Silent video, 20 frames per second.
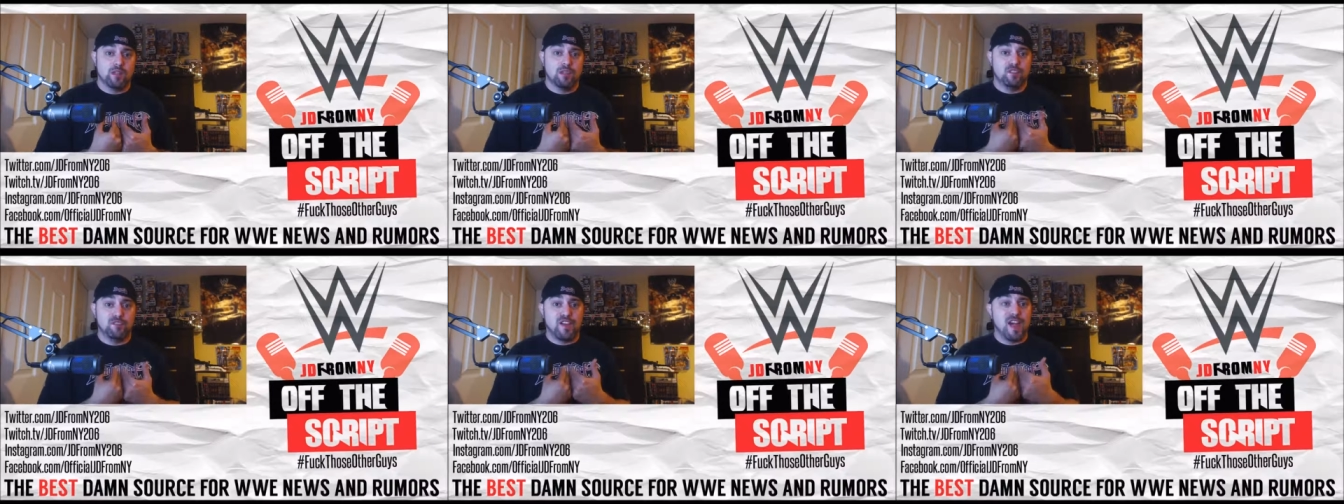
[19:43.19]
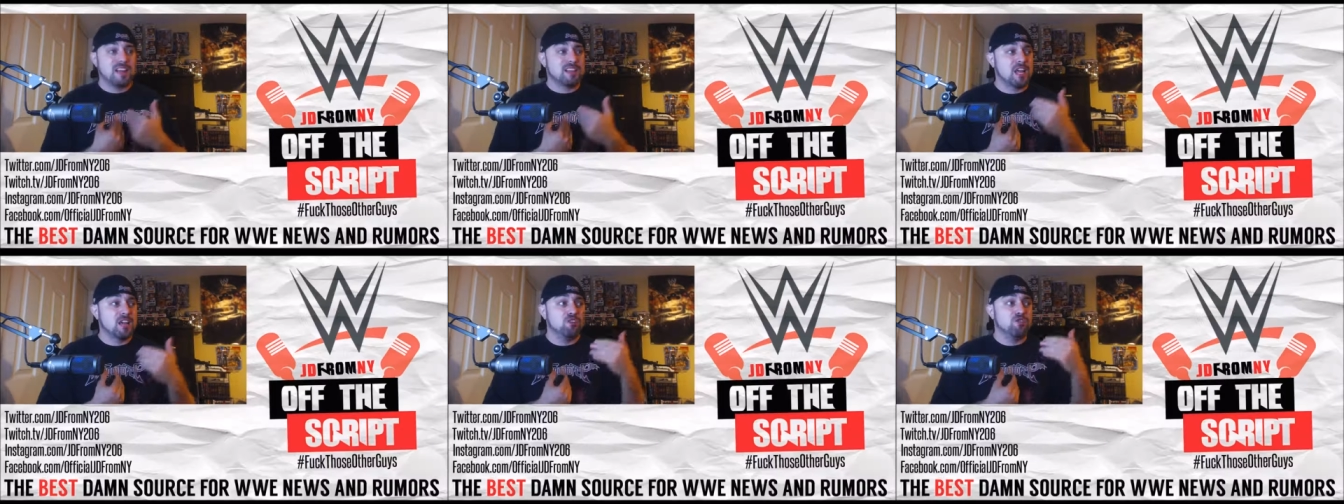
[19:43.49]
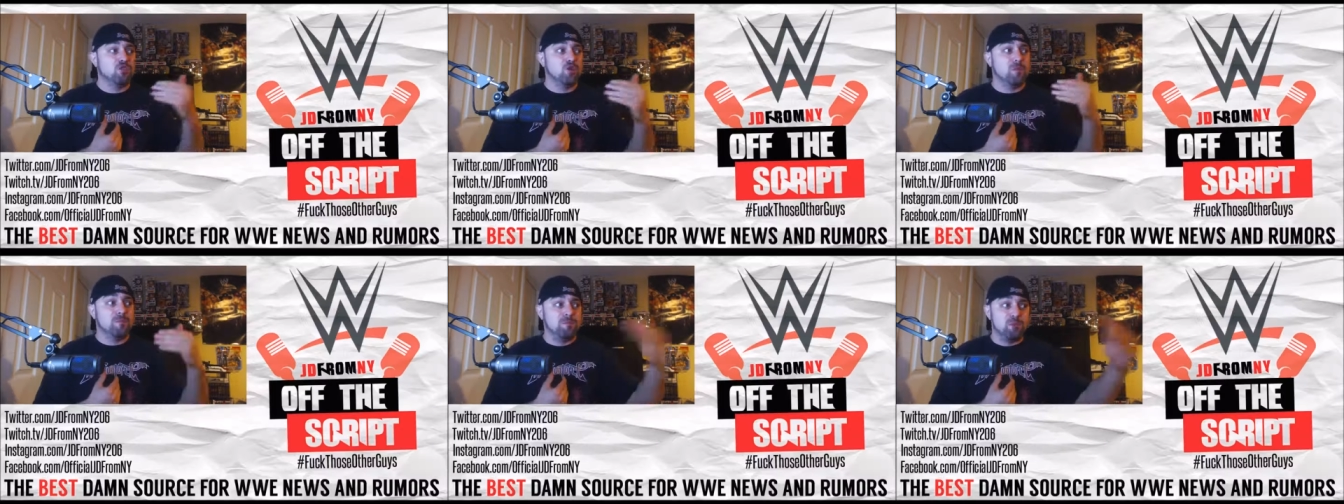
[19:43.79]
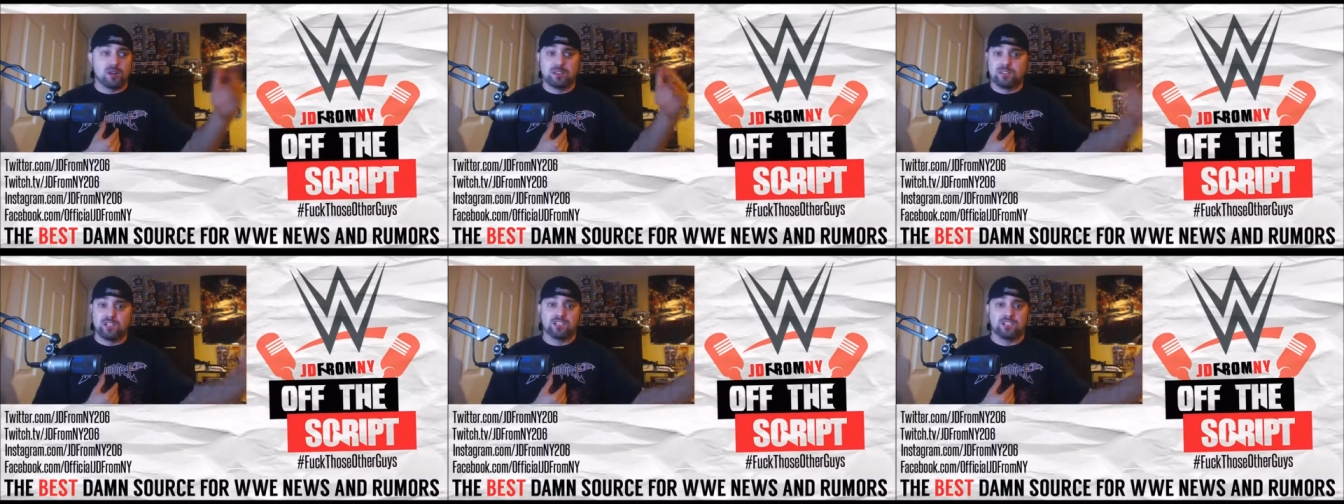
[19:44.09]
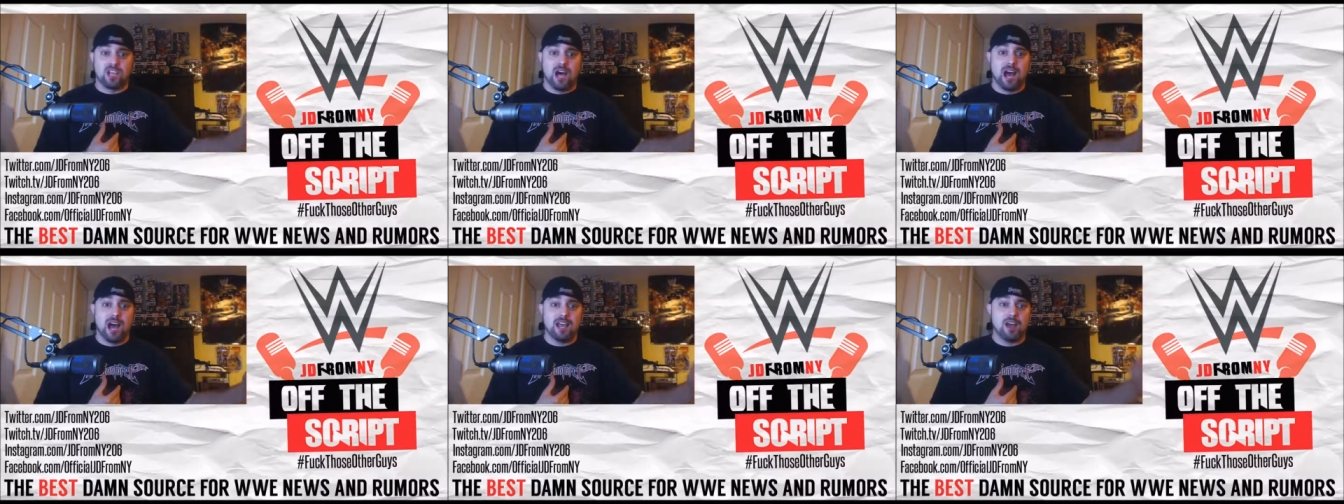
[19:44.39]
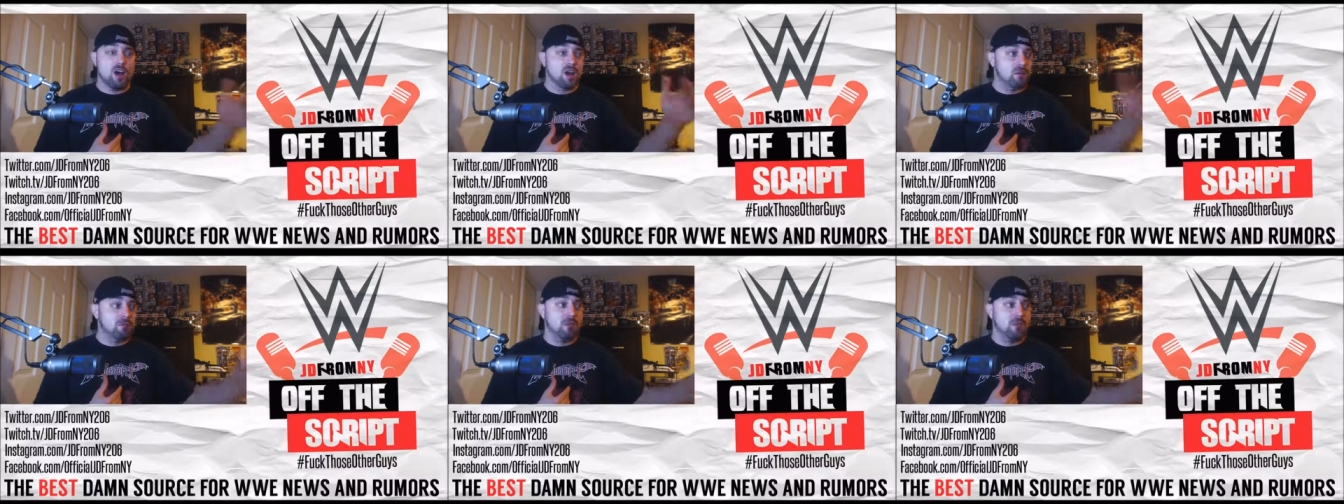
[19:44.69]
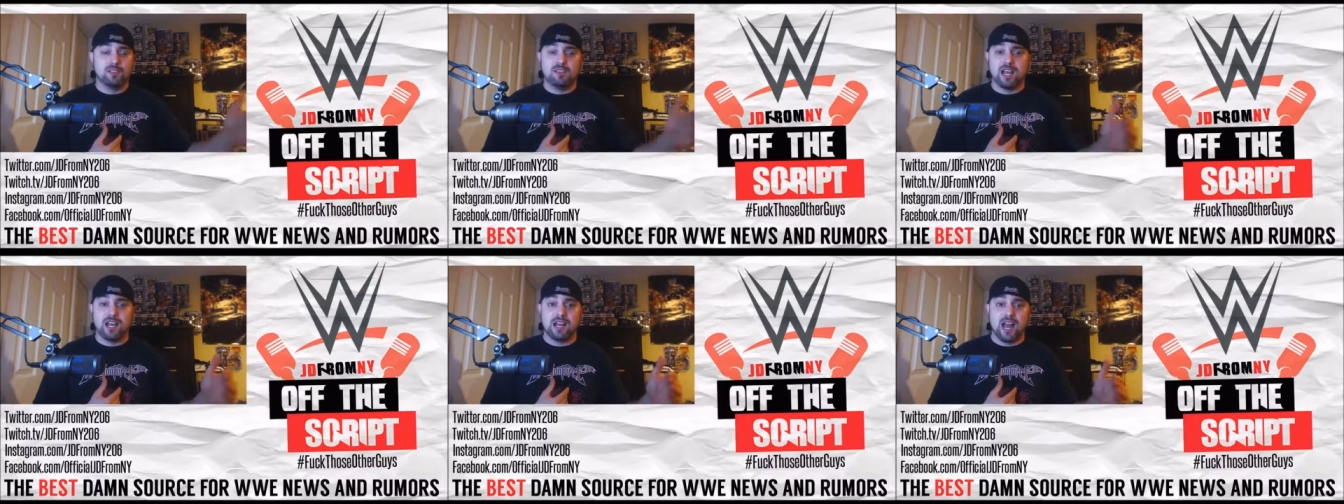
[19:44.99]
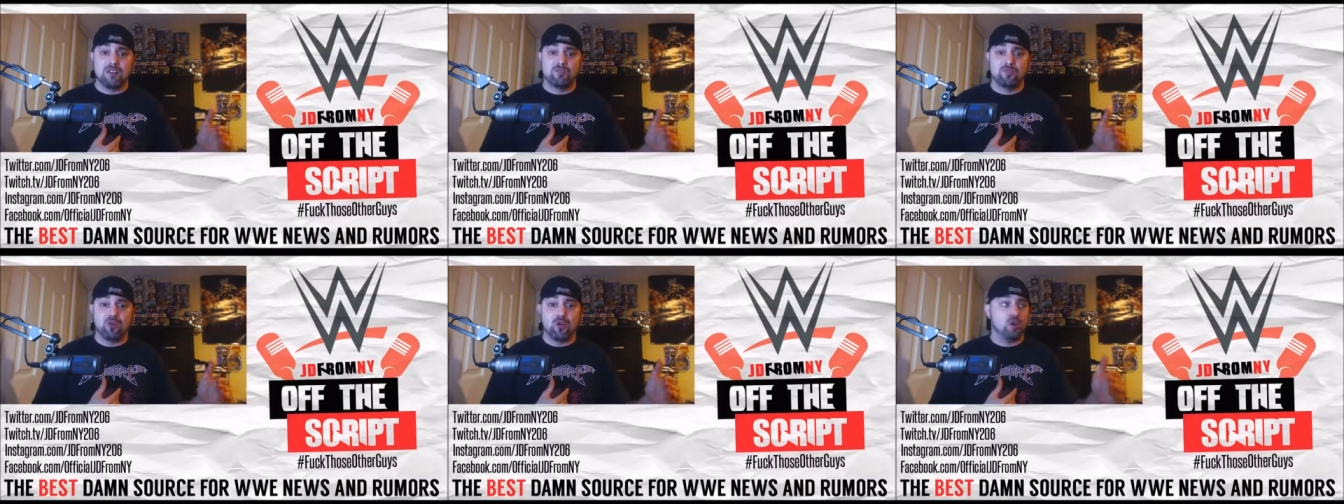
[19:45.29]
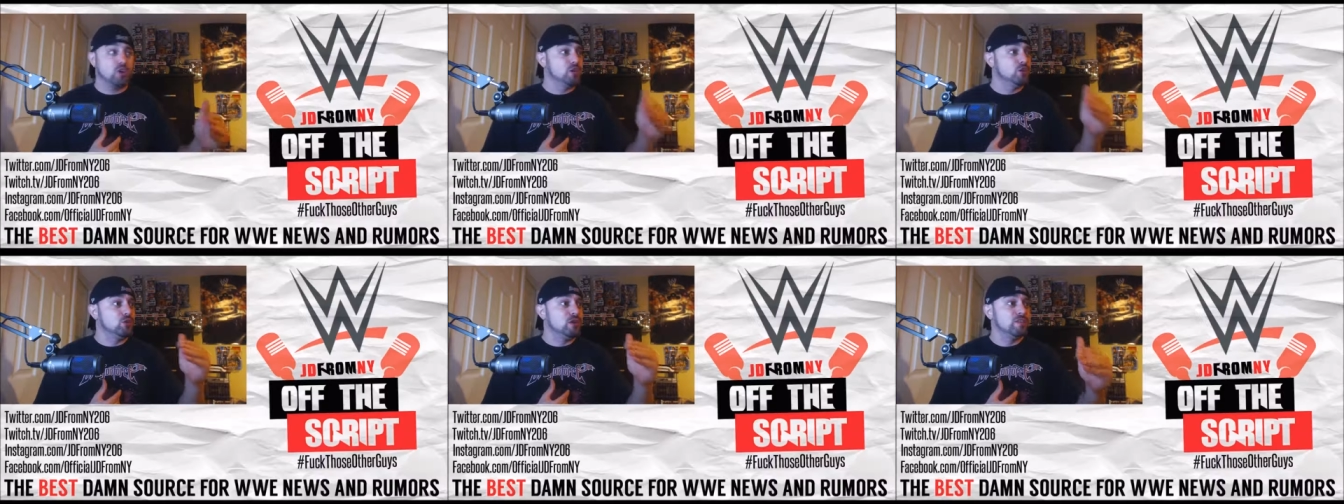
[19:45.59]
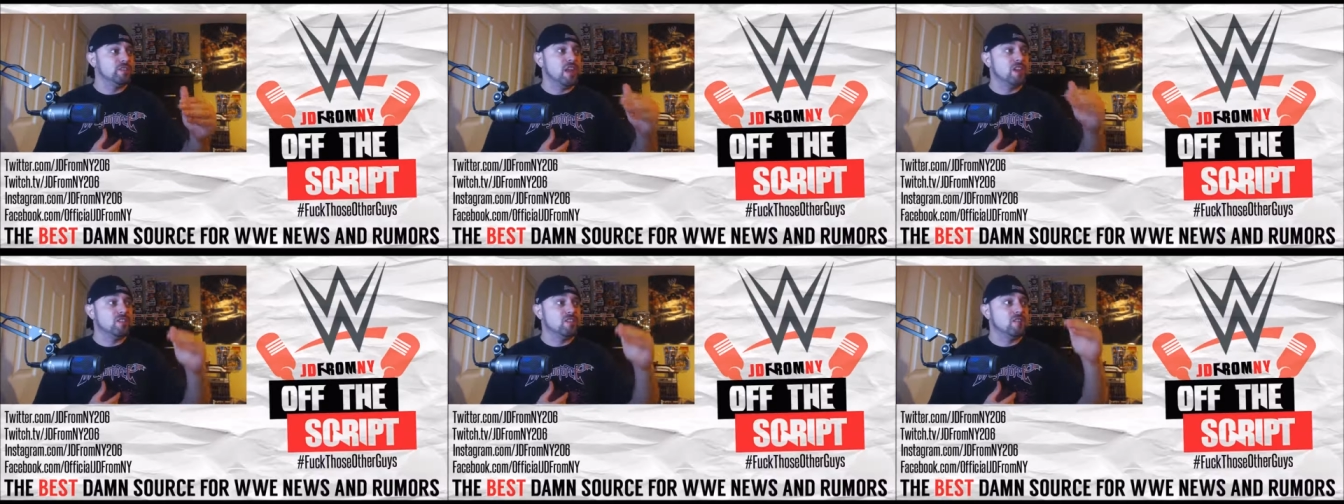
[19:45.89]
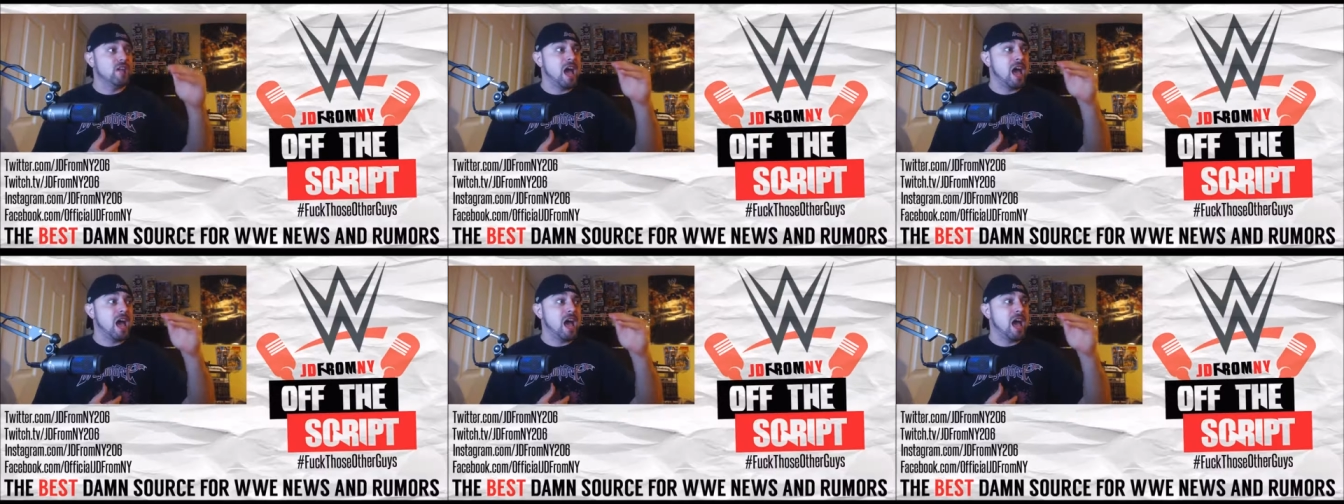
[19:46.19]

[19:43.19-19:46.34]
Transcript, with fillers: and the fact that you don't book this guy on a Monday Night Raw, or you don't even have, a,